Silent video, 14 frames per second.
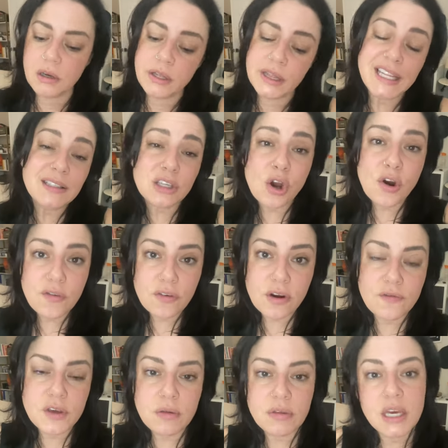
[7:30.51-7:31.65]
Let's go over a
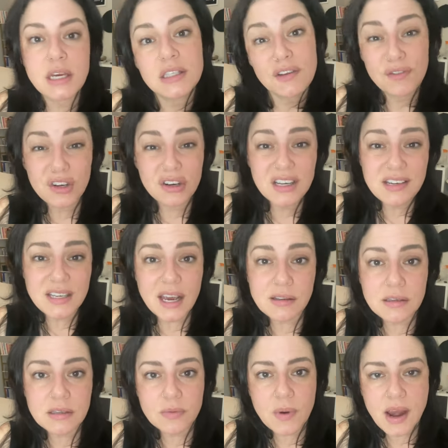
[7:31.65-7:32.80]
few things. If you're in
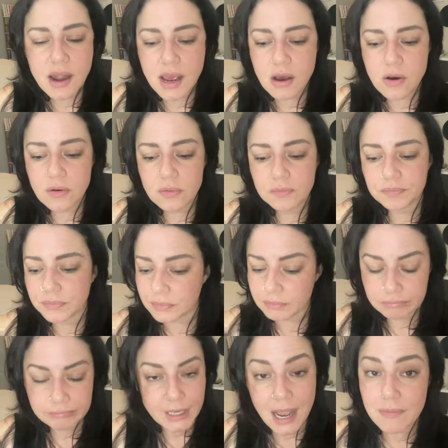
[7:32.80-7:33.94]
Texas right now,
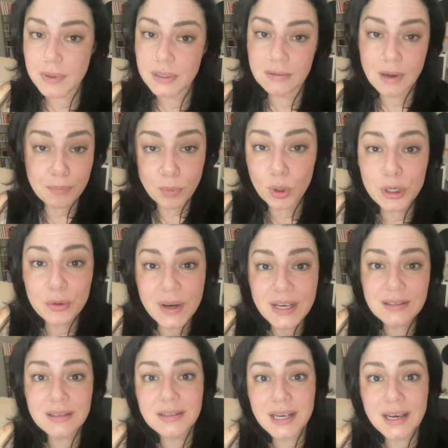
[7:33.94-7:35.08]
I've been I'm born and
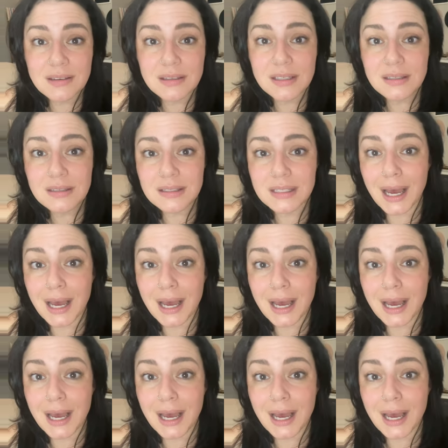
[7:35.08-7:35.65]
raised in Texas.